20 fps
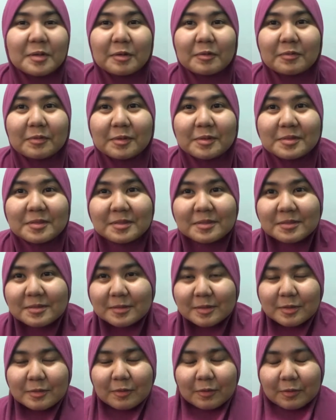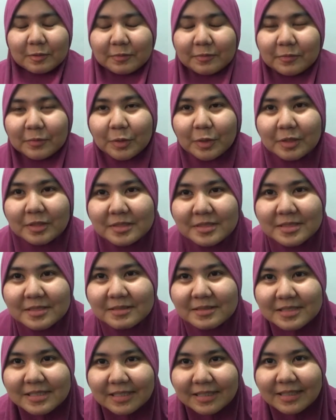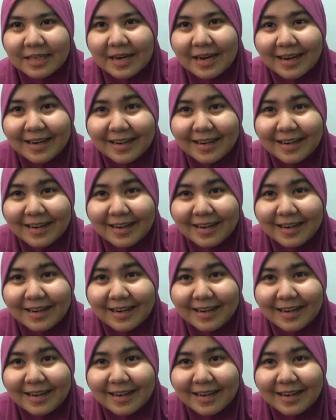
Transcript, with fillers: you're forced you're forced to sit there